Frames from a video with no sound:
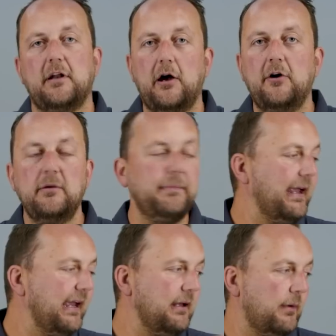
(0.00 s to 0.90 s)
at home.
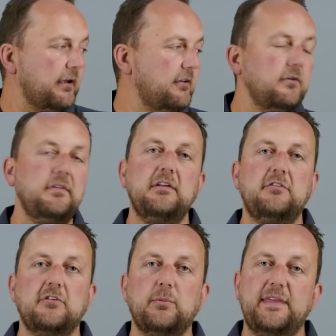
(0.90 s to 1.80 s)
Anyone can do this
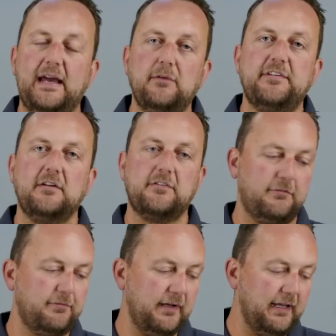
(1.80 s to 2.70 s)
just with the Haltech
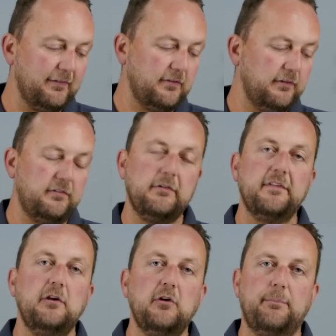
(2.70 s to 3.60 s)
software as long as you've
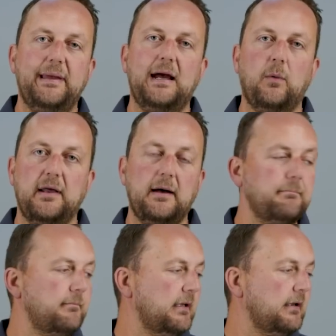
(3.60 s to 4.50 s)
got the unit powered up.